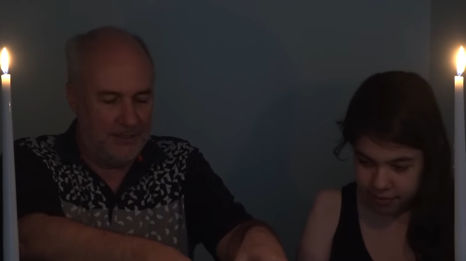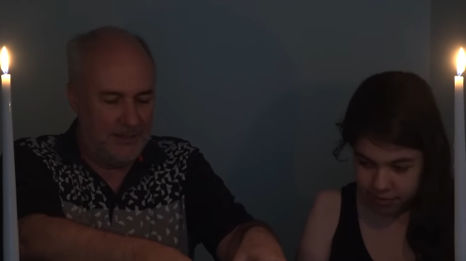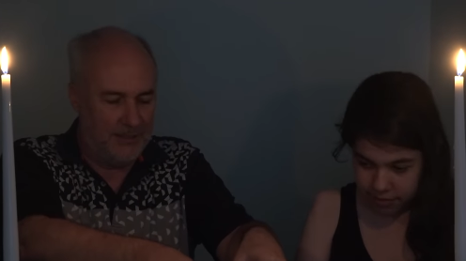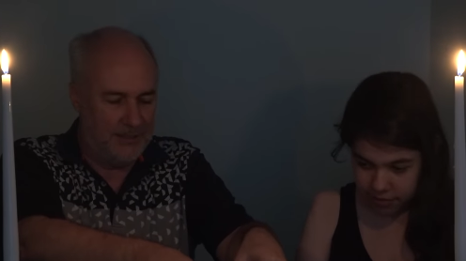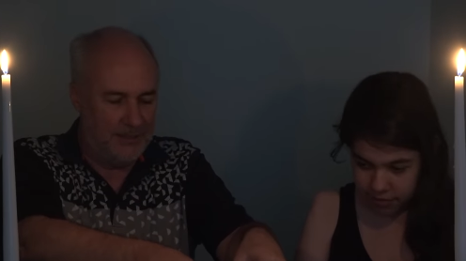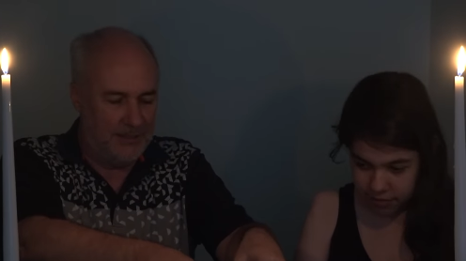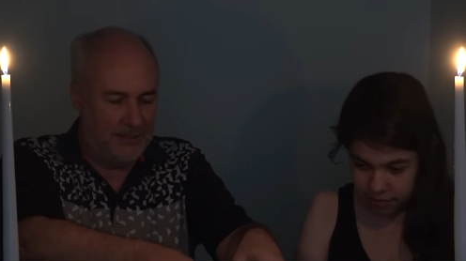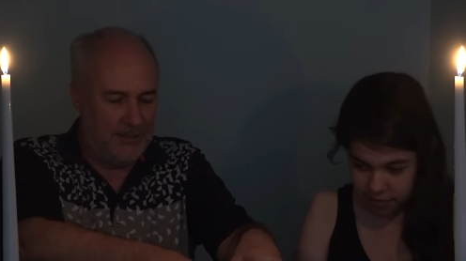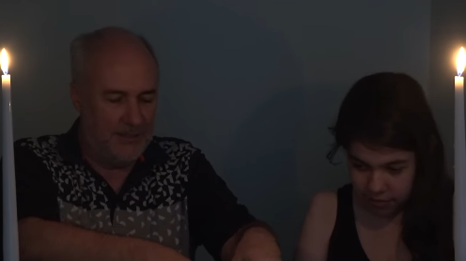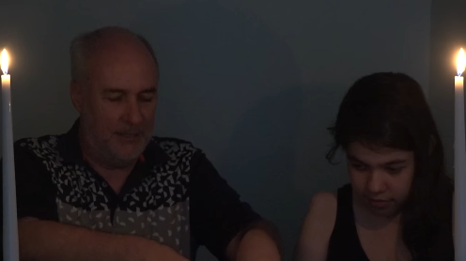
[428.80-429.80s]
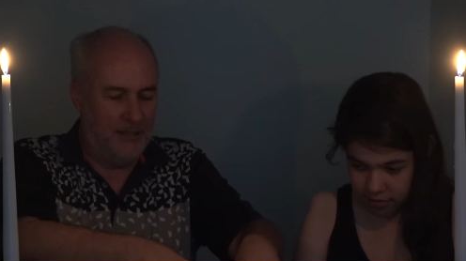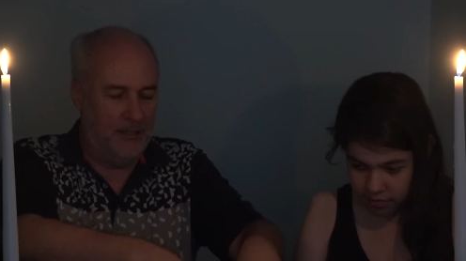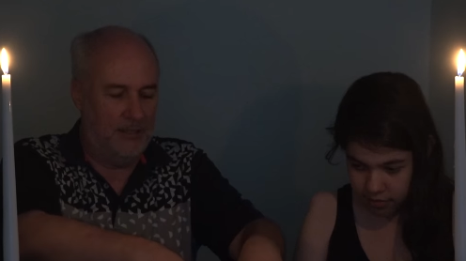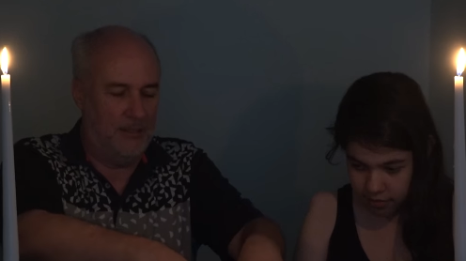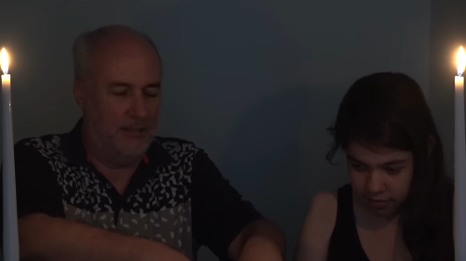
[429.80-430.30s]

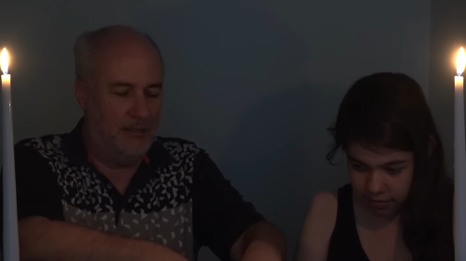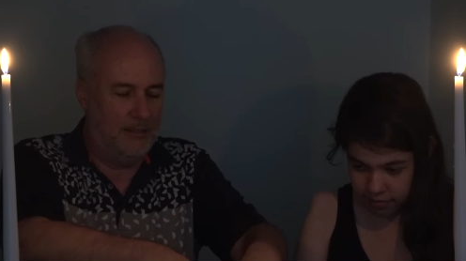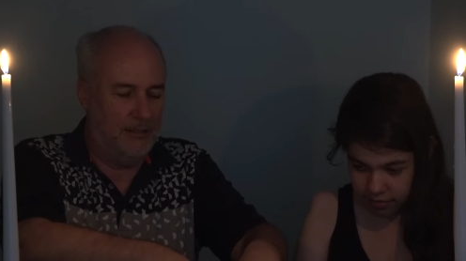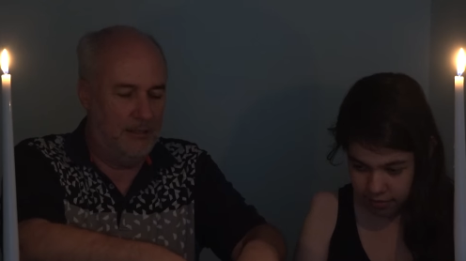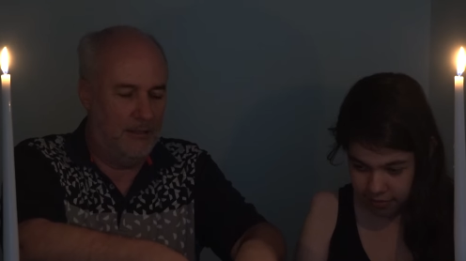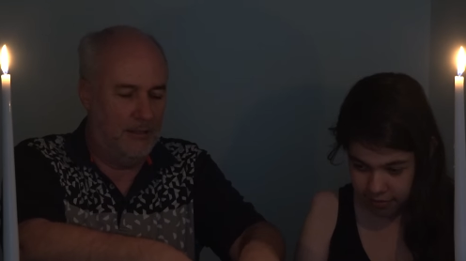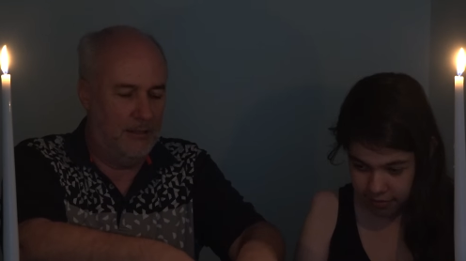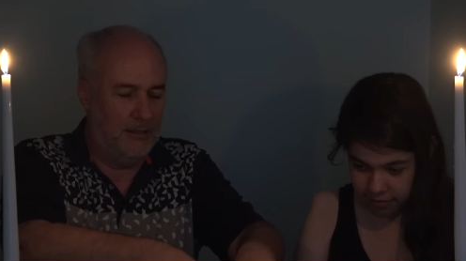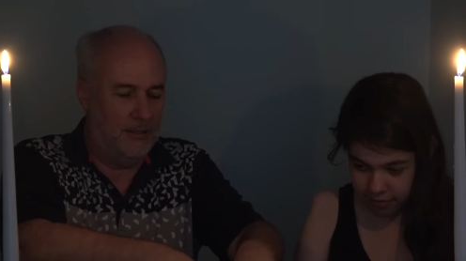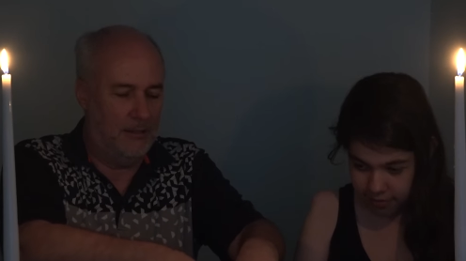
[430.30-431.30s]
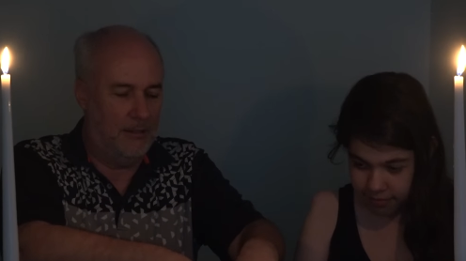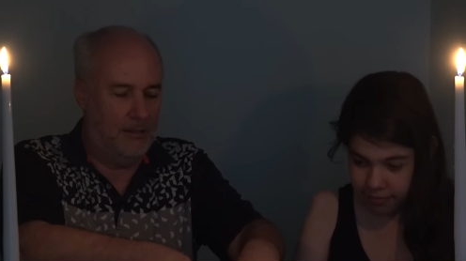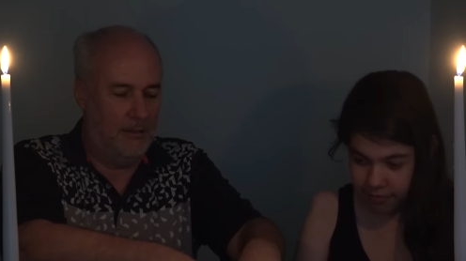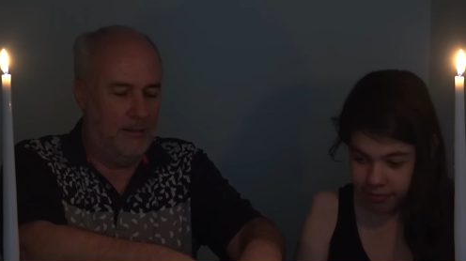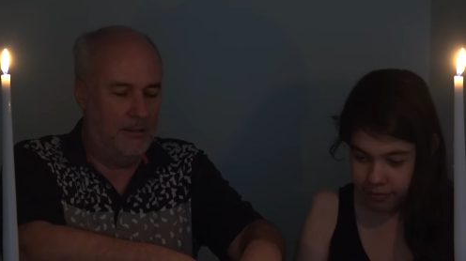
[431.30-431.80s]

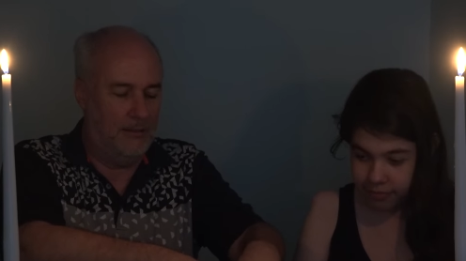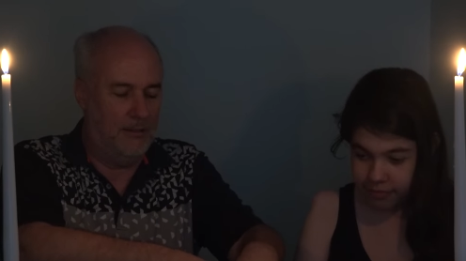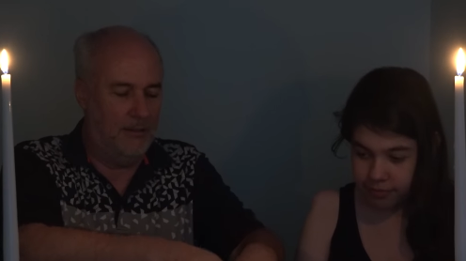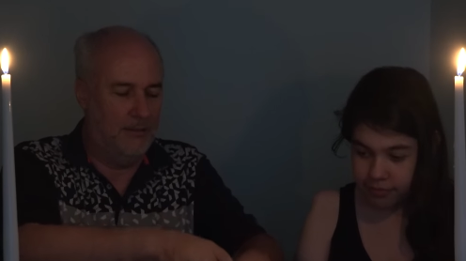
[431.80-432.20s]
(silence)